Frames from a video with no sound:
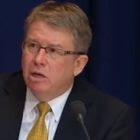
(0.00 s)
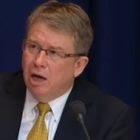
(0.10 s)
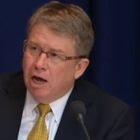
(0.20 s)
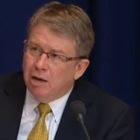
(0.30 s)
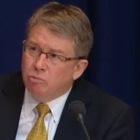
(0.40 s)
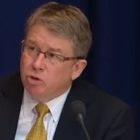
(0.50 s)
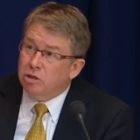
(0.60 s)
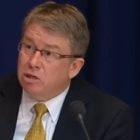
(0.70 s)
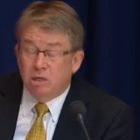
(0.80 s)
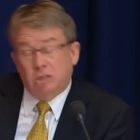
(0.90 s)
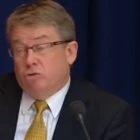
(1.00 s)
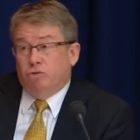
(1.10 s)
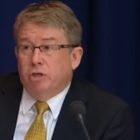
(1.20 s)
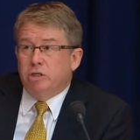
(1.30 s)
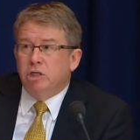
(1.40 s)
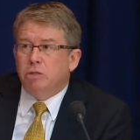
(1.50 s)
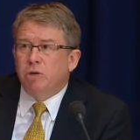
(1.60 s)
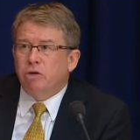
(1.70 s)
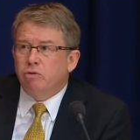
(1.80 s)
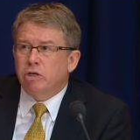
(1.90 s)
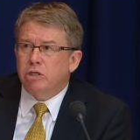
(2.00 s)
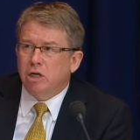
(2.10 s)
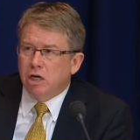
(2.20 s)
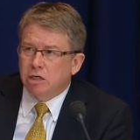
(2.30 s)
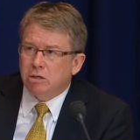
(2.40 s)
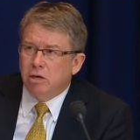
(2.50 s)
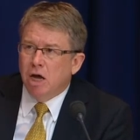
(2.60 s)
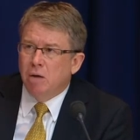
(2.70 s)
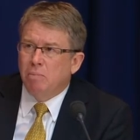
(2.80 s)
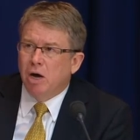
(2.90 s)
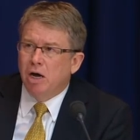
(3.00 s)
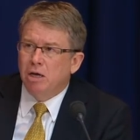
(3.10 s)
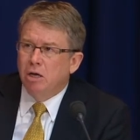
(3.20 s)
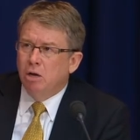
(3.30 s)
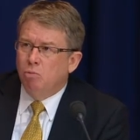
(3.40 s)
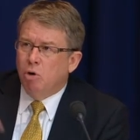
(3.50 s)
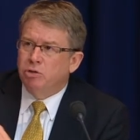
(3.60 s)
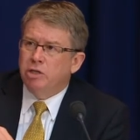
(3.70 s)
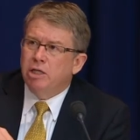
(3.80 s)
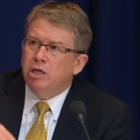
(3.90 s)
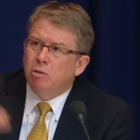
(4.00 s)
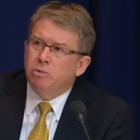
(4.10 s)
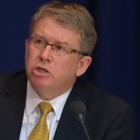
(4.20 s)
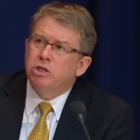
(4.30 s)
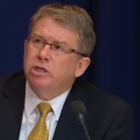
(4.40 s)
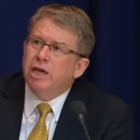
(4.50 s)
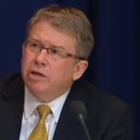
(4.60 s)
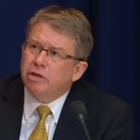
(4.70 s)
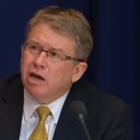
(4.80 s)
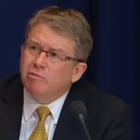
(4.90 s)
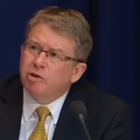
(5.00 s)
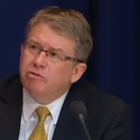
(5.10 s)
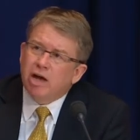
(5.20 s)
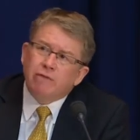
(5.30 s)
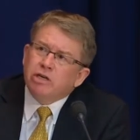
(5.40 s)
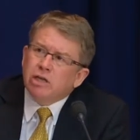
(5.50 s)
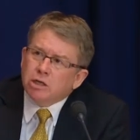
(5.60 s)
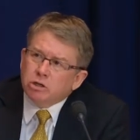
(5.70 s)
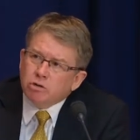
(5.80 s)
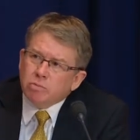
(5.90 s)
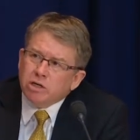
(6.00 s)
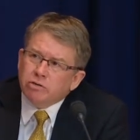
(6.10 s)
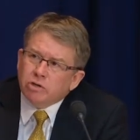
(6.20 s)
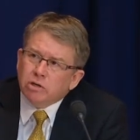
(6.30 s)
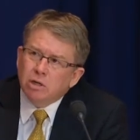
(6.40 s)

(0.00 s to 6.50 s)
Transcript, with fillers: Uh, it was, it's also since been criticised uh, by what was then the opposition, now the government, for having done too much of it.